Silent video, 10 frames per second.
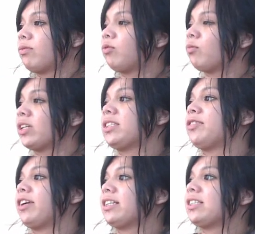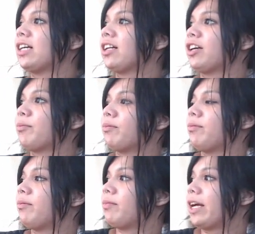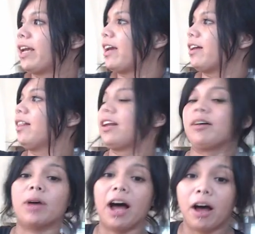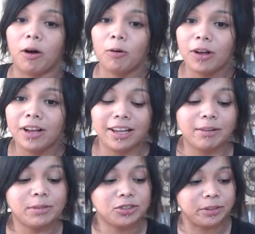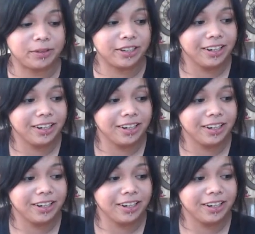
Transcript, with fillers: what's his face telling my aunt that I'm a hoe, I'm a stripper.